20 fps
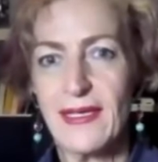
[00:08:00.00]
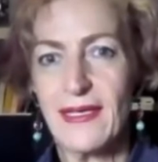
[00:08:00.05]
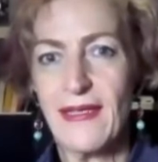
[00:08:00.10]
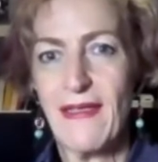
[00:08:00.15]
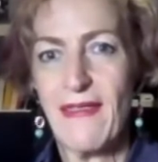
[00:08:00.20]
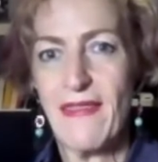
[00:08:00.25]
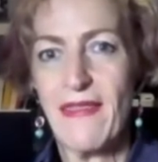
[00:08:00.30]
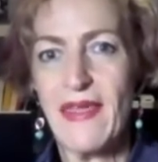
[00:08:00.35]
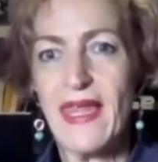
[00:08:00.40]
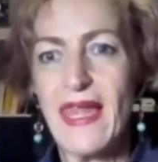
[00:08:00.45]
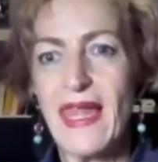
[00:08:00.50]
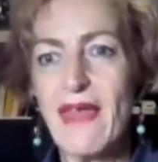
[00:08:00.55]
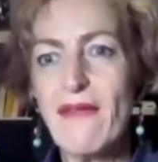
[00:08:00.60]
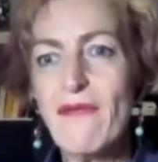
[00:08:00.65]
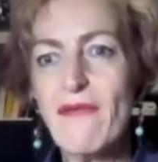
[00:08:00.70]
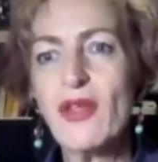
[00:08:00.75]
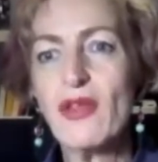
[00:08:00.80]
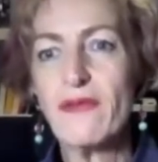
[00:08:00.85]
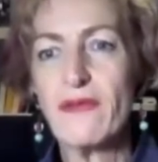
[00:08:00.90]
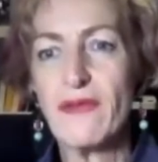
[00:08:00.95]

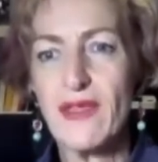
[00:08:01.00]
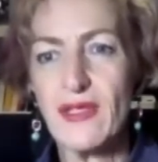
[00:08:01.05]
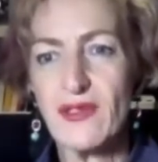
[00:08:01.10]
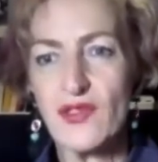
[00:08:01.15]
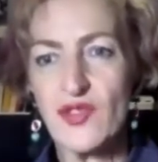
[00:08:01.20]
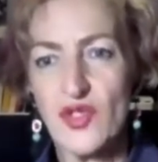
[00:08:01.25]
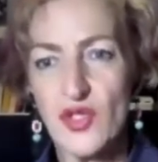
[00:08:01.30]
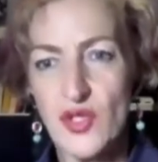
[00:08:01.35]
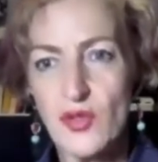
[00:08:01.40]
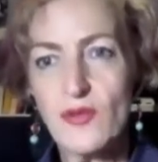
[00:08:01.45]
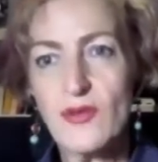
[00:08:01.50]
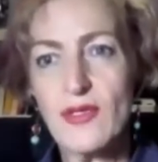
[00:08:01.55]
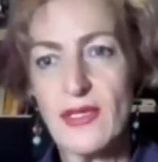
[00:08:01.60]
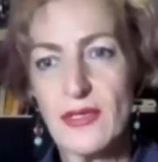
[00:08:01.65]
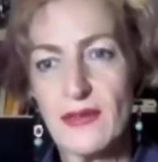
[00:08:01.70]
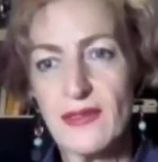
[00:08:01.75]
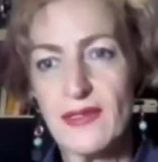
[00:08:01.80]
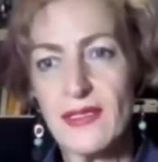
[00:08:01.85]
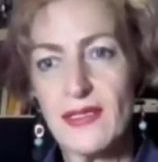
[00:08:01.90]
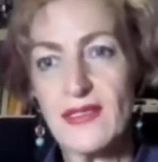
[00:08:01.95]
level of the
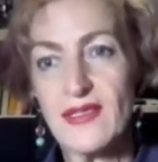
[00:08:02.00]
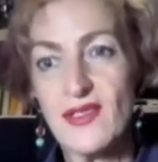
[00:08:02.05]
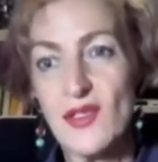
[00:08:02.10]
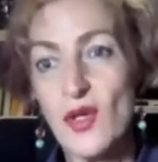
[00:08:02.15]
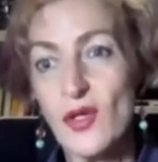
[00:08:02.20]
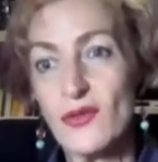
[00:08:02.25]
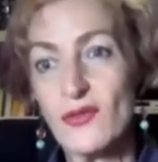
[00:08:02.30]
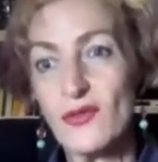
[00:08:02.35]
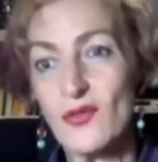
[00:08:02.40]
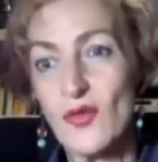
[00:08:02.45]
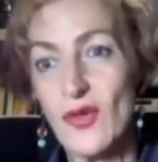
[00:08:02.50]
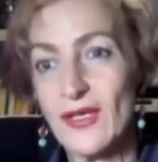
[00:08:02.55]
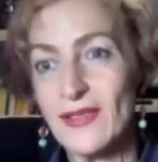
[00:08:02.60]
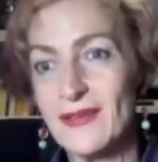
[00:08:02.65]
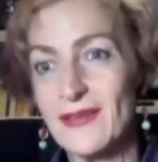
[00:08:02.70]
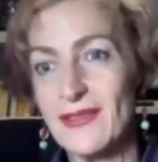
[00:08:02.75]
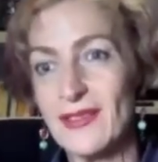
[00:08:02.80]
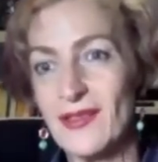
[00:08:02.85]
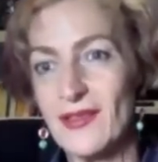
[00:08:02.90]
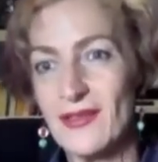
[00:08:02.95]
students is not what
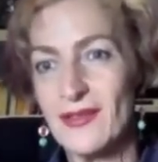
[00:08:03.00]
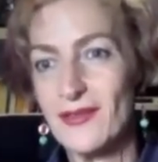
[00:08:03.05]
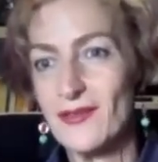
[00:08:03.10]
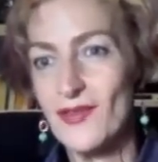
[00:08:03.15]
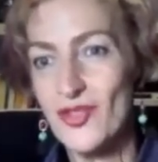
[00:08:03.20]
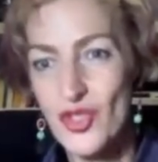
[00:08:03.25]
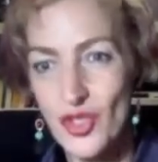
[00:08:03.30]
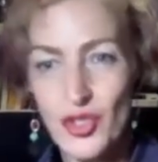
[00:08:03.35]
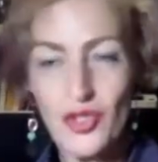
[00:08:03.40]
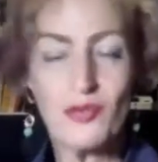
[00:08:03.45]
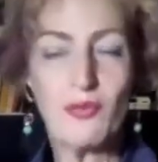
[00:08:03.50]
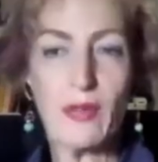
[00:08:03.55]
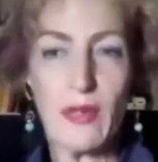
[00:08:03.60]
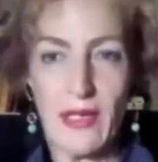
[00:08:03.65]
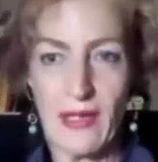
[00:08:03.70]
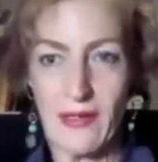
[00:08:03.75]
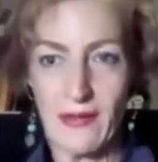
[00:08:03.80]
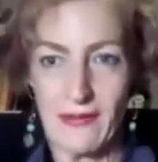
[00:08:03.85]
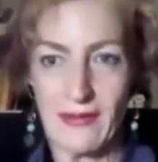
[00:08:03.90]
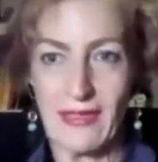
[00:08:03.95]
it should
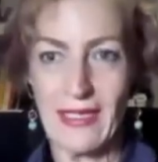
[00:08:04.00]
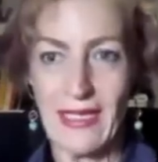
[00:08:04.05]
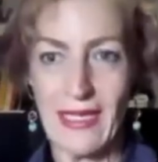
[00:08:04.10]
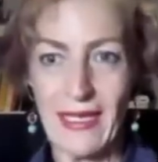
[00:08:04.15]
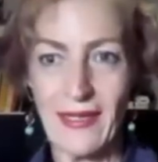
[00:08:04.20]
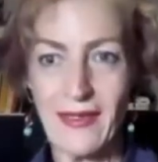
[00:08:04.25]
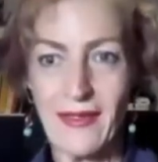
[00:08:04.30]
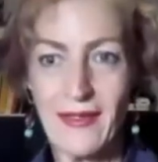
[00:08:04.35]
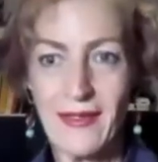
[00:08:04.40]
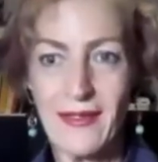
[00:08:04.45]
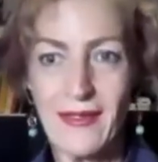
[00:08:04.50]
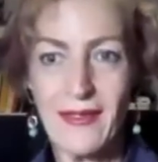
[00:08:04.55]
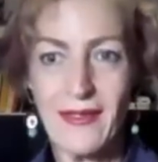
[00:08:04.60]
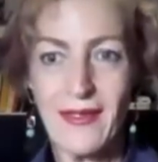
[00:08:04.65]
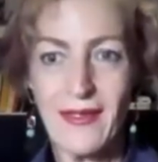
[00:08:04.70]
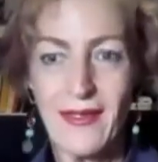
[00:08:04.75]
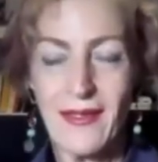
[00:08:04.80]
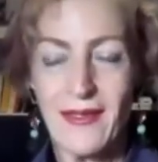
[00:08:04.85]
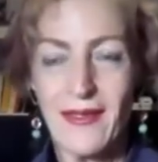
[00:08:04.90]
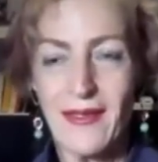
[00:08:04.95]
be. Like
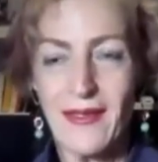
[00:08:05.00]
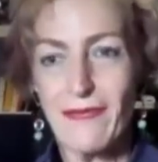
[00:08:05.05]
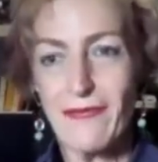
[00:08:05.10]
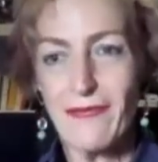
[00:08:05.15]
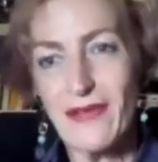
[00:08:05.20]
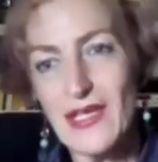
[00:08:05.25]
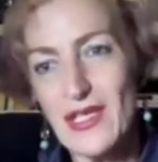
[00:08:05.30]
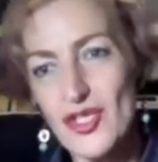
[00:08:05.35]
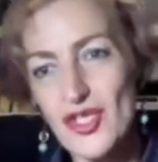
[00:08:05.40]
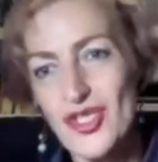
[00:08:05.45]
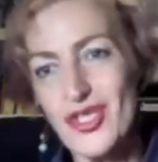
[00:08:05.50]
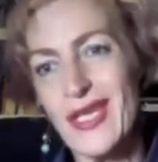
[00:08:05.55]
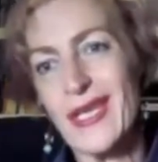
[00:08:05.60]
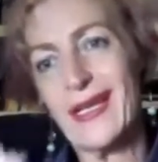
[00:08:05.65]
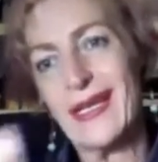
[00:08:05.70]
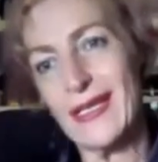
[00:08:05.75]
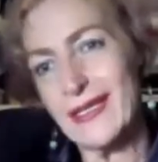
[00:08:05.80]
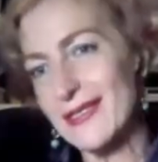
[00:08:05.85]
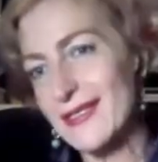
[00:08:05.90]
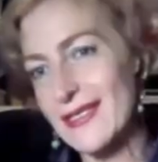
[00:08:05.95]
finishing,
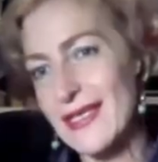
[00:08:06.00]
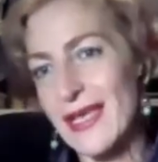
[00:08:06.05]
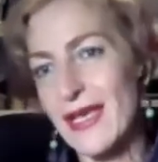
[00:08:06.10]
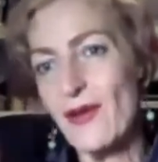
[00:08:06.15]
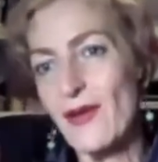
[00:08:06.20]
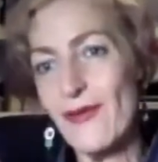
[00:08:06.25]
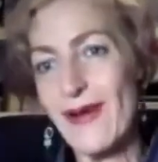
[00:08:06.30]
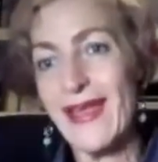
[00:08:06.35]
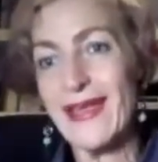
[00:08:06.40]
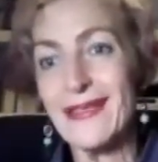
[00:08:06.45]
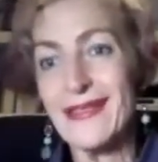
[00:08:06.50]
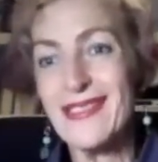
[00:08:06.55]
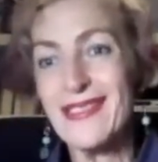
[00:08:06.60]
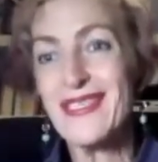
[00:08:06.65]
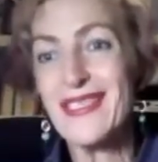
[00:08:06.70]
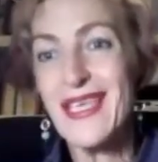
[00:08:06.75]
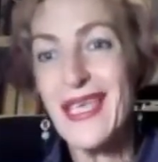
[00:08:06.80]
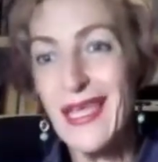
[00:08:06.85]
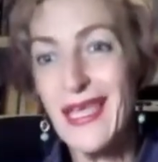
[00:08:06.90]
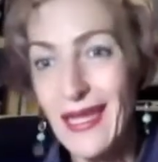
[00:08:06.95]
let's say, grade
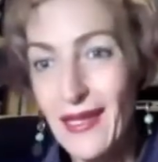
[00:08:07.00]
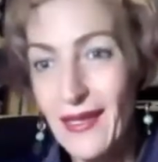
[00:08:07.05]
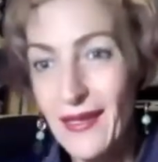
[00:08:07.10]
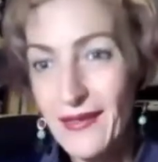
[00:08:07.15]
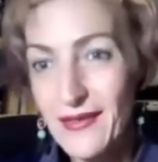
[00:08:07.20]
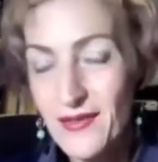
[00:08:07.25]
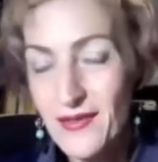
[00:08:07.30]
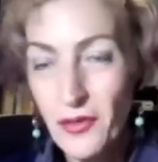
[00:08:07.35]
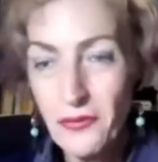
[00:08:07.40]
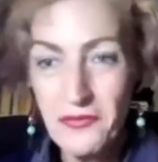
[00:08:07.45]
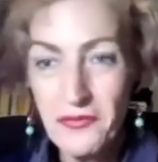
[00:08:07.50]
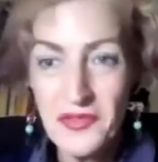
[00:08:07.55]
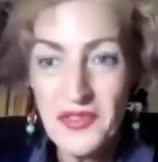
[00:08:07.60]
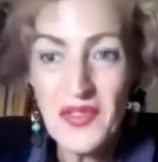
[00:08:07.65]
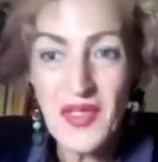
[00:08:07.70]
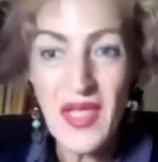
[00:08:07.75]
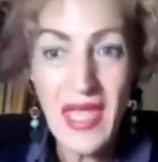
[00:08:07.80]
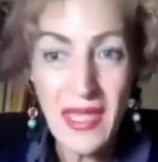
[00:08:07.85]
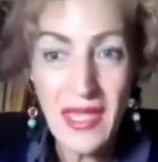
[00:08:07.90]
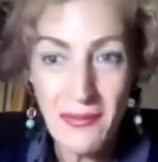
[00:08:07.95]
C is not the
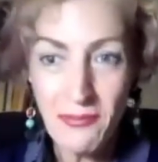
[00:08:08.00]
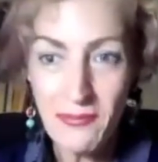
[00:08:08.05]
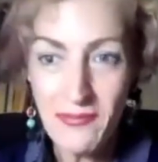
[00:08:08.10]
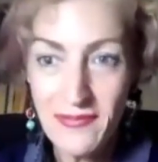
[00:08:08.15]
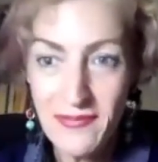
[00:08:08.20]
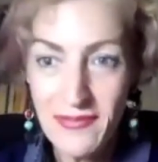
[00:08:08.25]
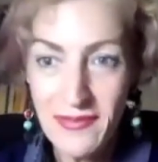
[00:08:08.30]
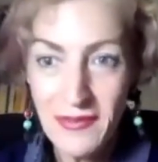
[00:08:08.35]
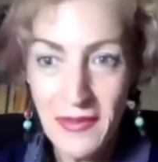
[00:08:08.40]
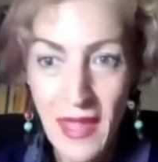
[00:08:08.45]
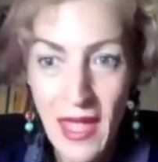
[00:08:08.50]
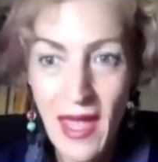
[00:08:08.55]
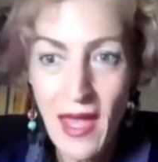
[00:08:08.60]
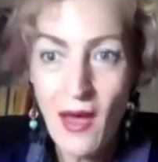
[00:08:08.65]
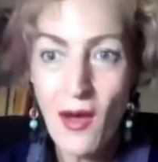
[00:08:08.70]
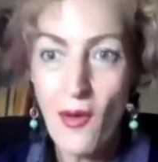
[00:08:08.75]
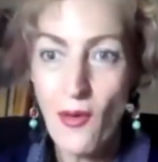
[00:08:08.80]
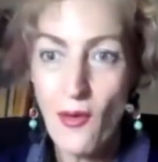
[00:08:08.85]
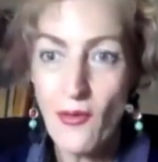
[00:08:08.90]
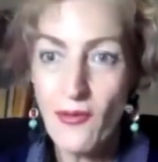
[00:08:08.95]
same now